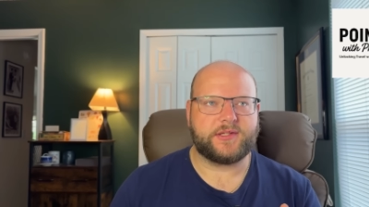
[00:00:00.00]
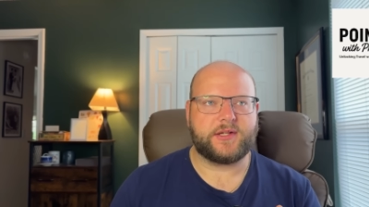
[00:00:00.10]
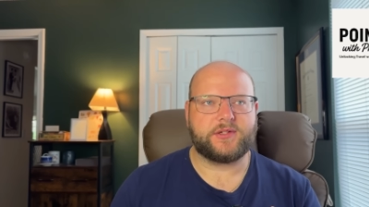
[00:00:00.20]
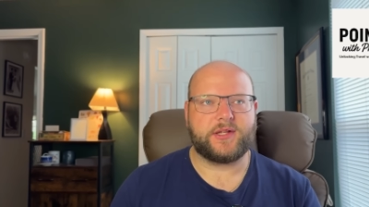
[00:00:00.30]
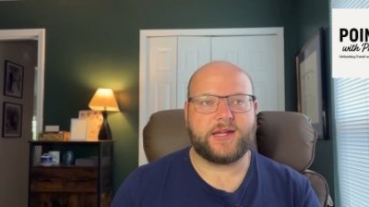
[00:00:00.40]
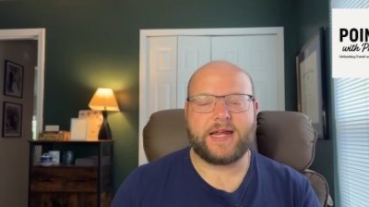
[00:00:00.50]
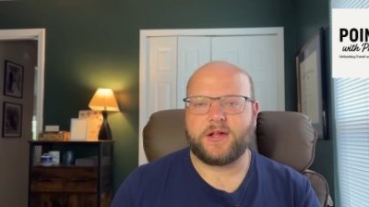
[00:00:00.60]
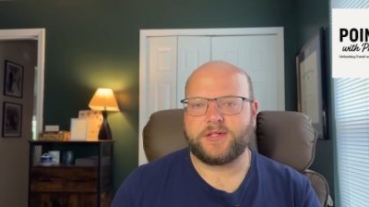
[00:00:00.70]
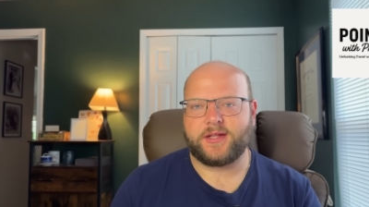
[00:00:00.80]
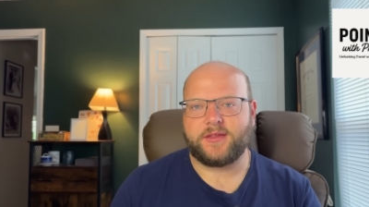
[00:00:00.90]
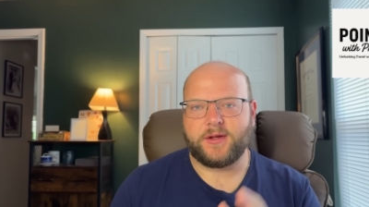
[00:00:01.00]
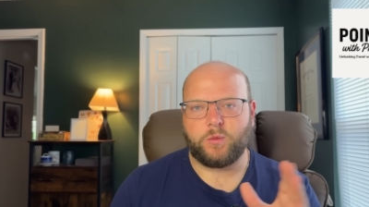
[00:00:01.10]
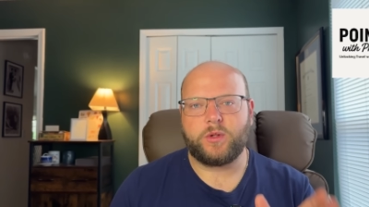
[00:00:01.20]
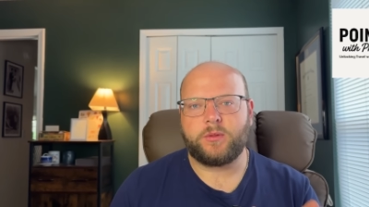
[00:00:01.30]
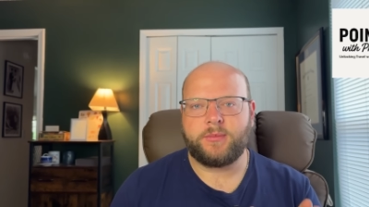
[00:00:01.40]
essentially announcing that there
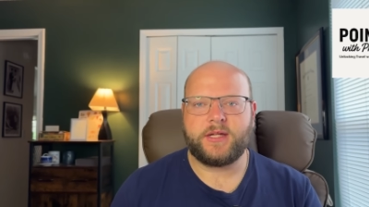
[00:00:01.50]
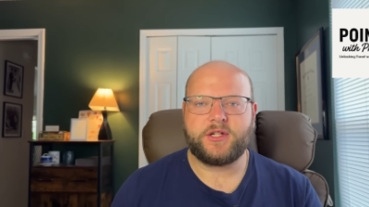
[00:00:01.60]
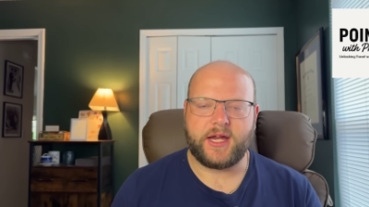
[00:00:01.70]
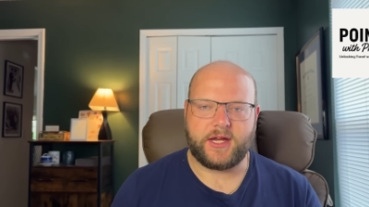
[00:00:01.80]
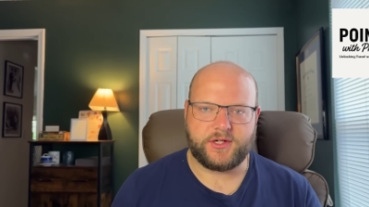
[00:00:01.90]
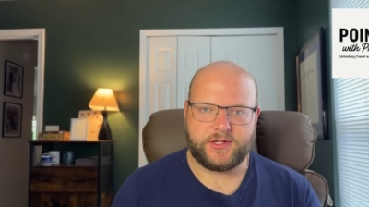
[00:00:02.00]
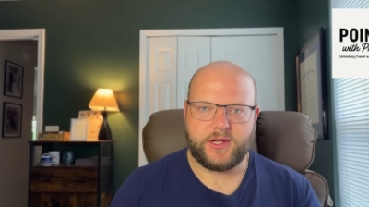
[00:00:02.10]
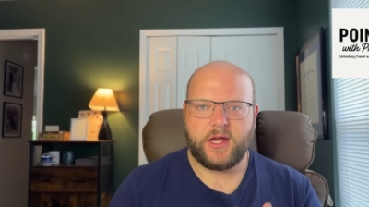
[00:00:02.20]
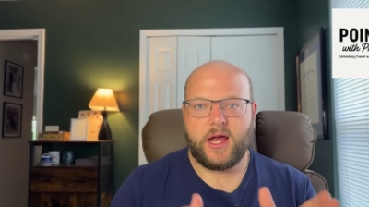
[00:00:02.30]
will be changes